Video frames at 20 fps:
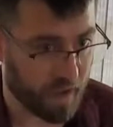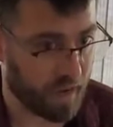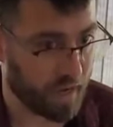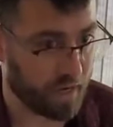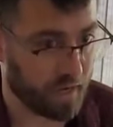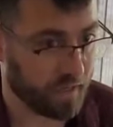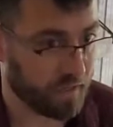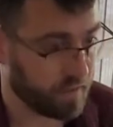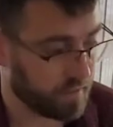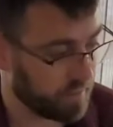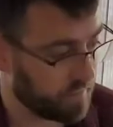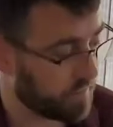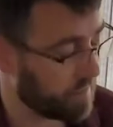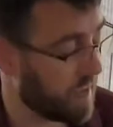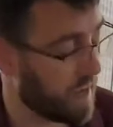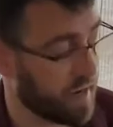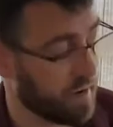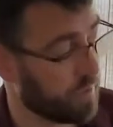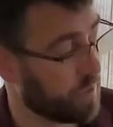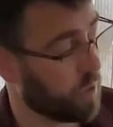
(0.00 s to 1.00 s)
my
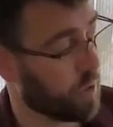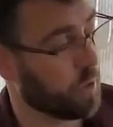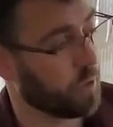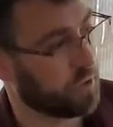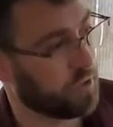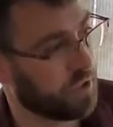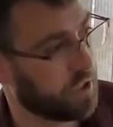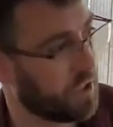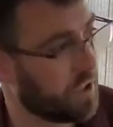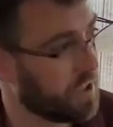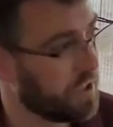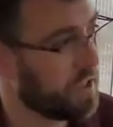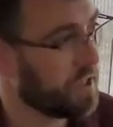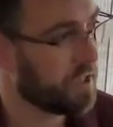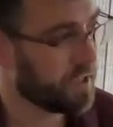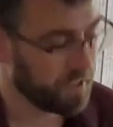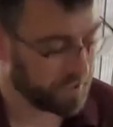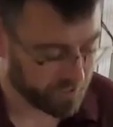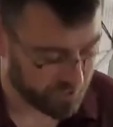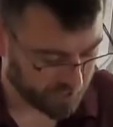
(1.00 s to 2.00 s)
approach.
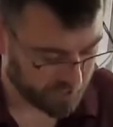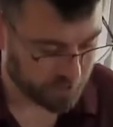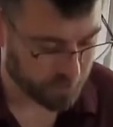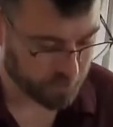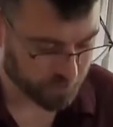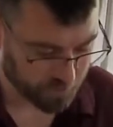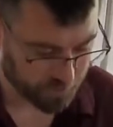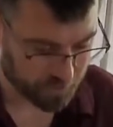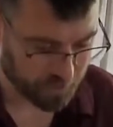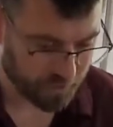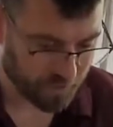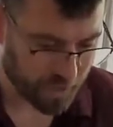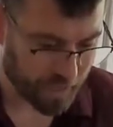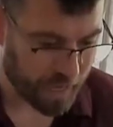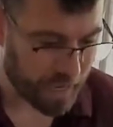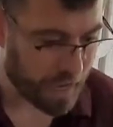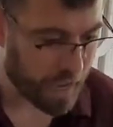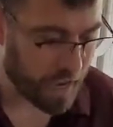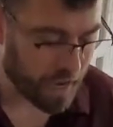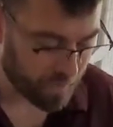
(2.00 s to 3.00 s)
Gentle,
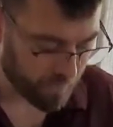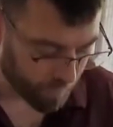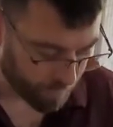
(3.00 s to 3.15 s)
I